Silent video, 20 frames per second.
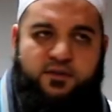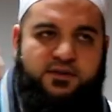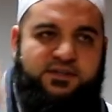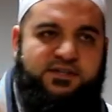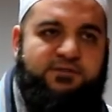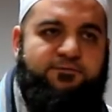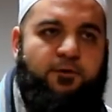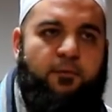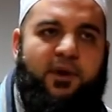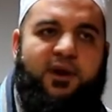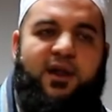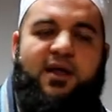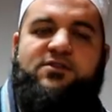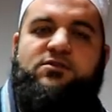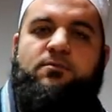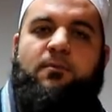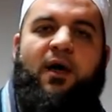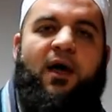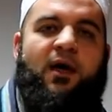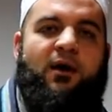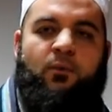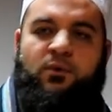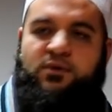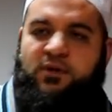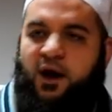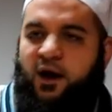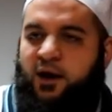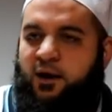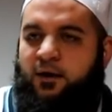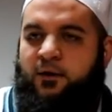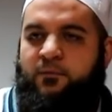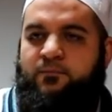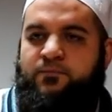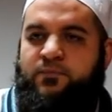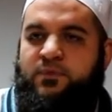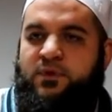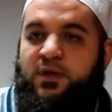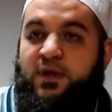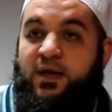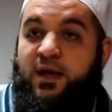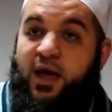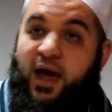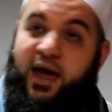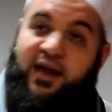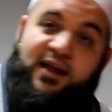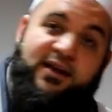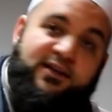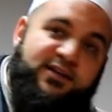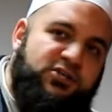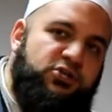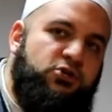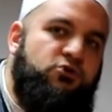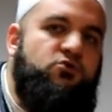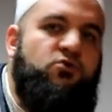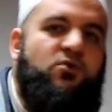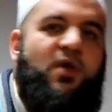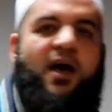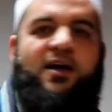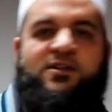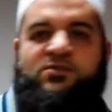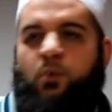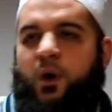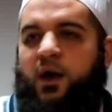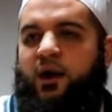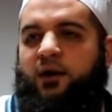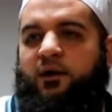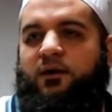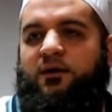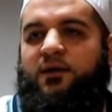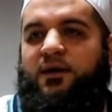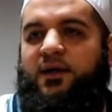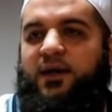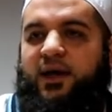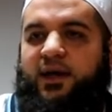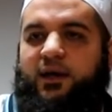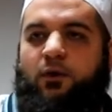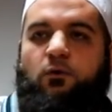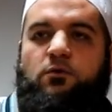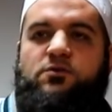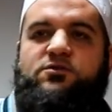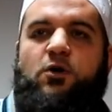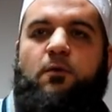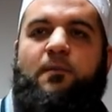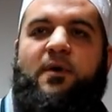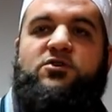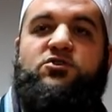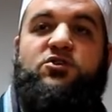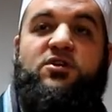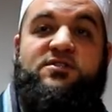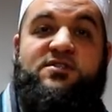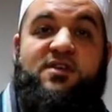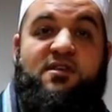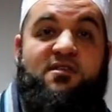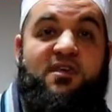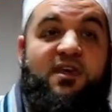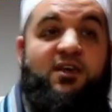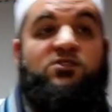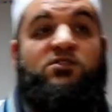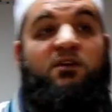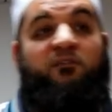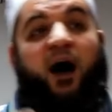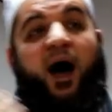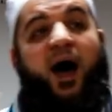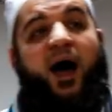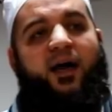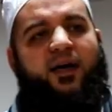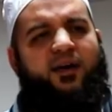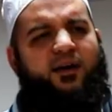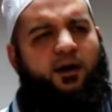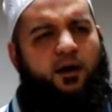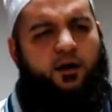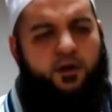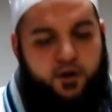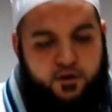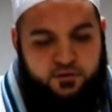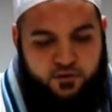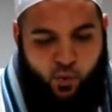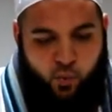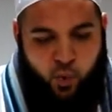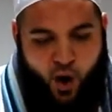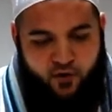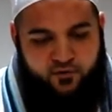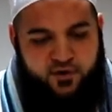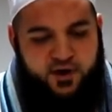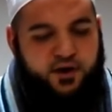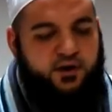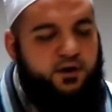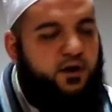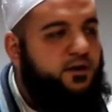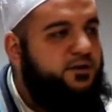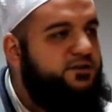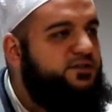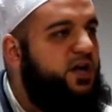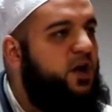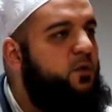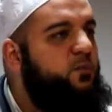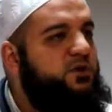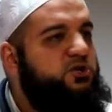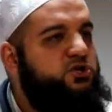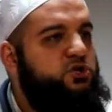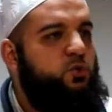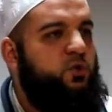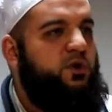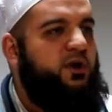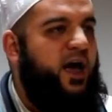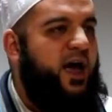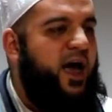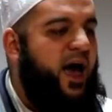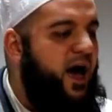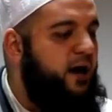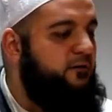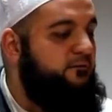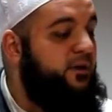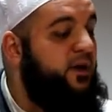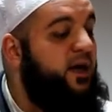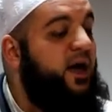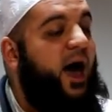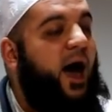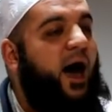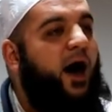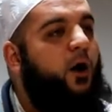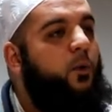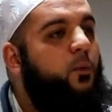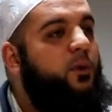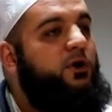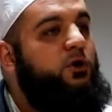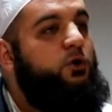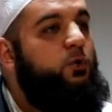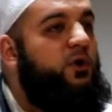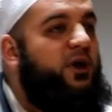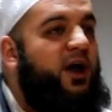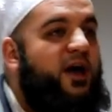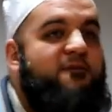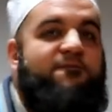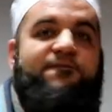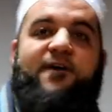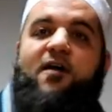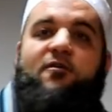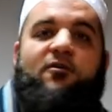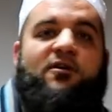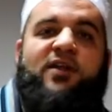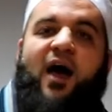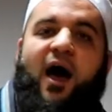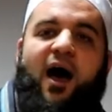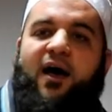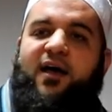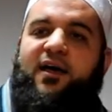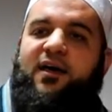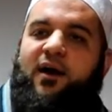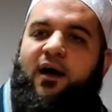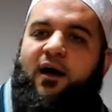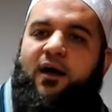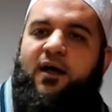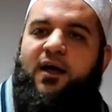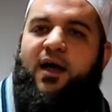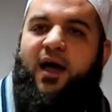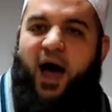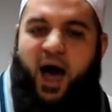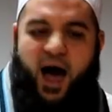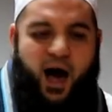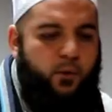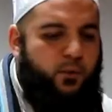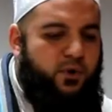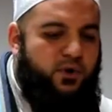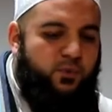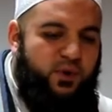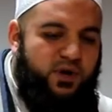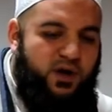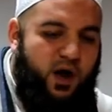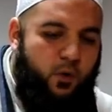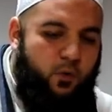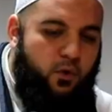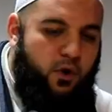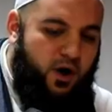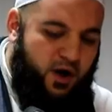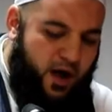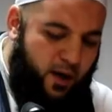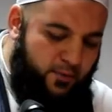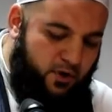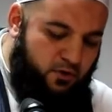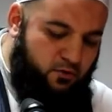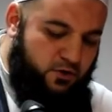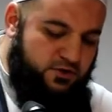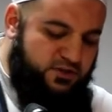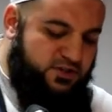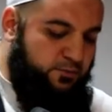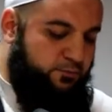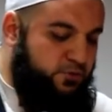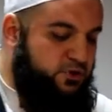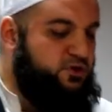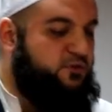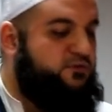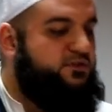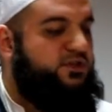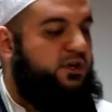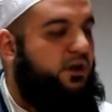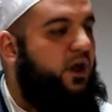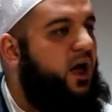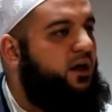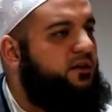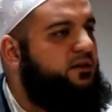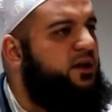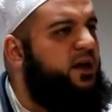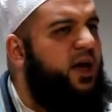this is from Allah subhanahu wa ta'ala. In addition to that as well, he also mentioned the things of Akhirah, the worry and concern which you and I have. How will you and I fare in the Akhirah? How will we come across the bridge of Sirat?